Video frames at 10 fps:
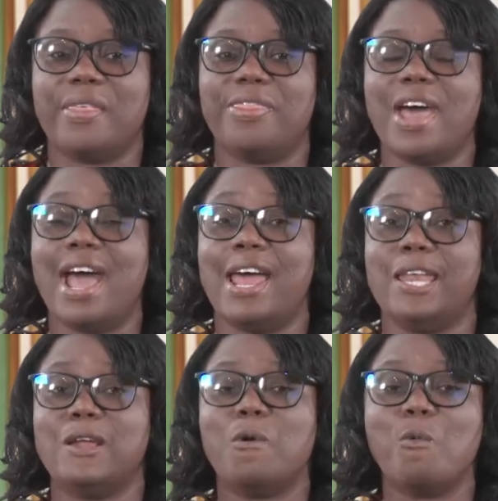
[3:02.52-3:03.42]

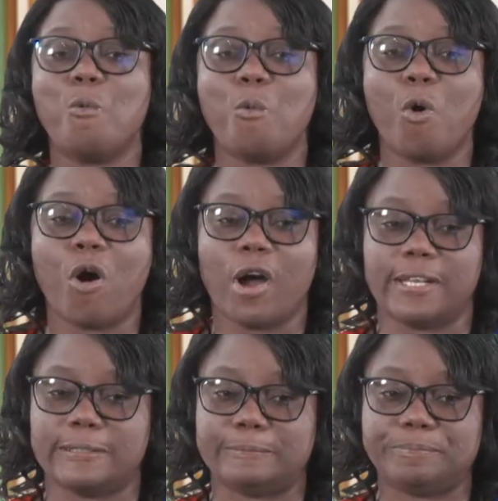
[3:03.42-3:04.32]
than
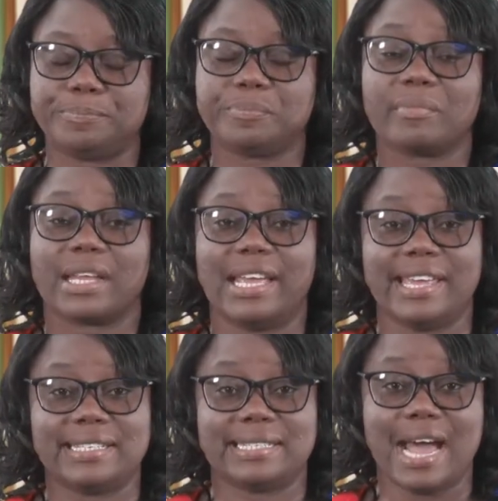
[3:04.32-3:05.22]
1.
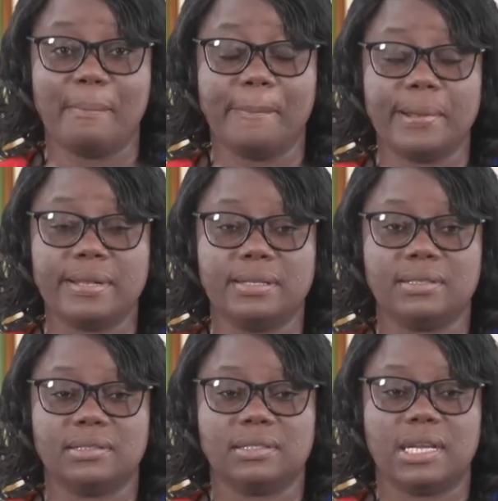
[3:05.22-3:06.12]
Example,
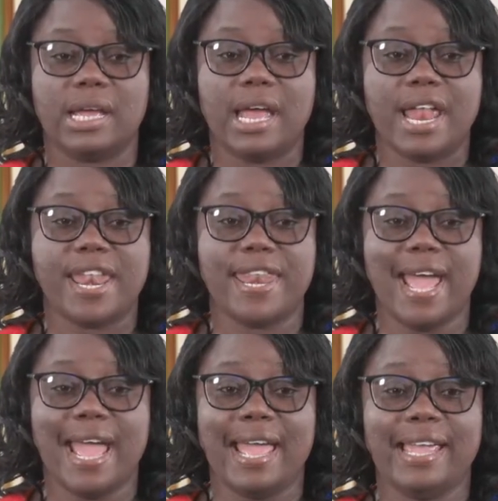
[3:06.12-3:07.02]

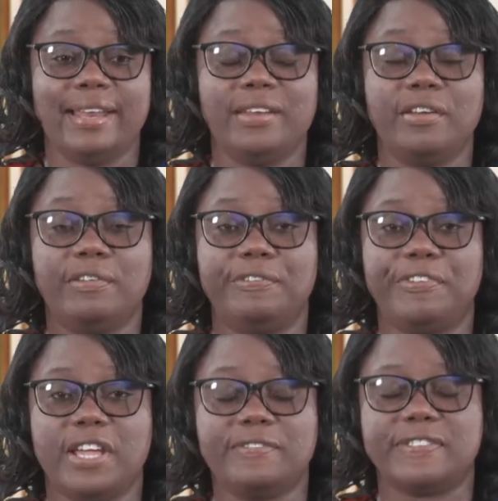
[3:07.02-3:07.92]

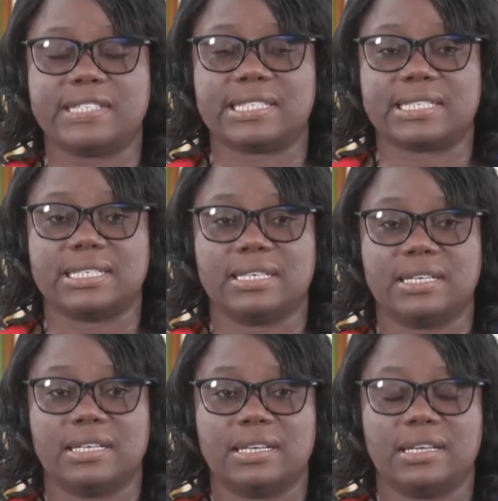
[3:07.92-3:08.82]
9/5.
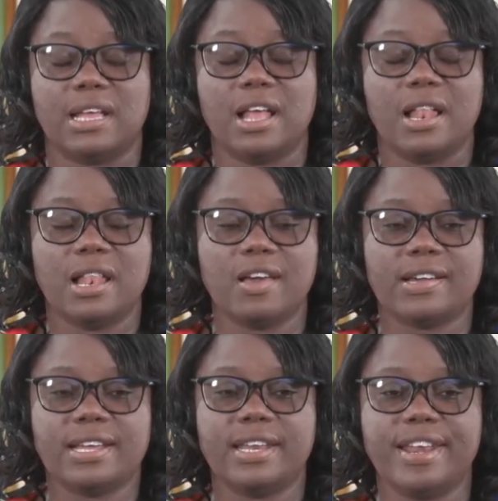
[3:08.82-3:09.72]

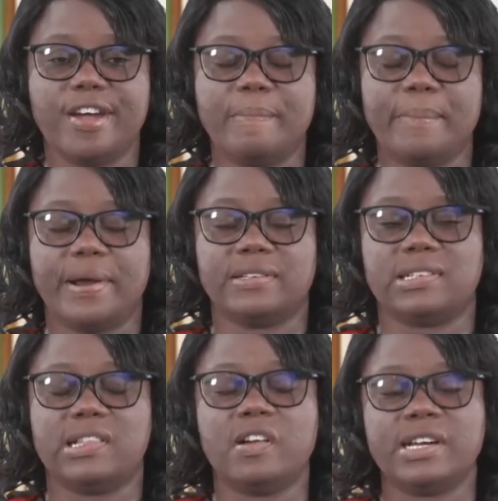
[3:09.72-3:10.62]
Look at the
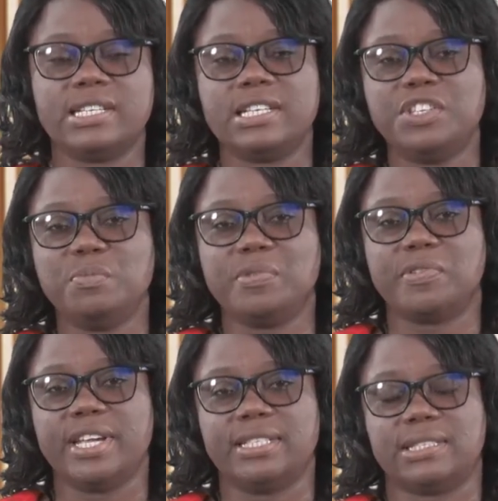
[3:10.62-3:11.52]
numbers. Look at the
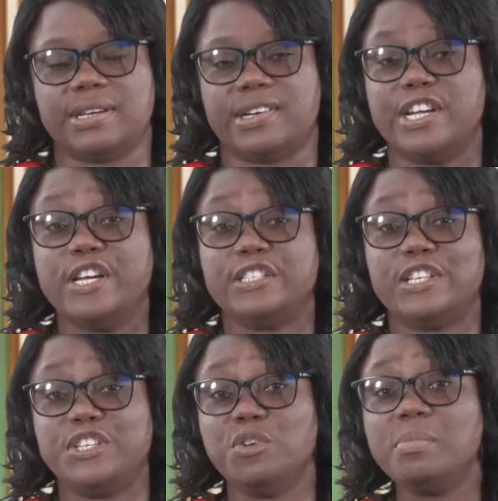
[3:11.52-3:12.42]
numerator.
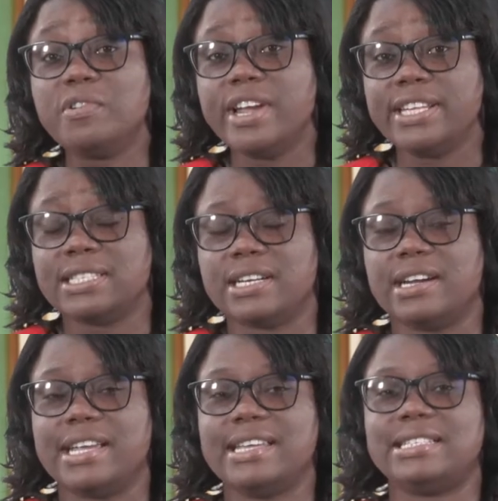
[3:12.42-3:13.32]
The
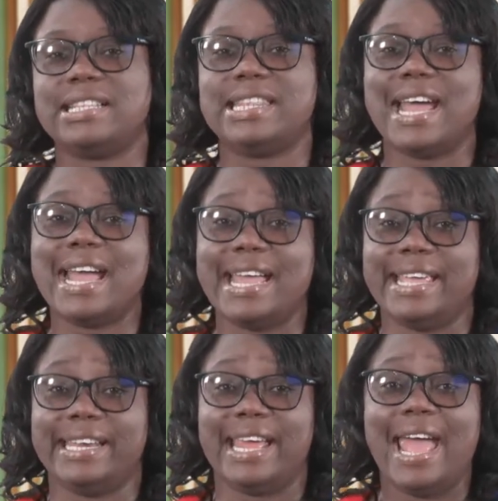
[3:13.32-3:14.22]
numerator is 9,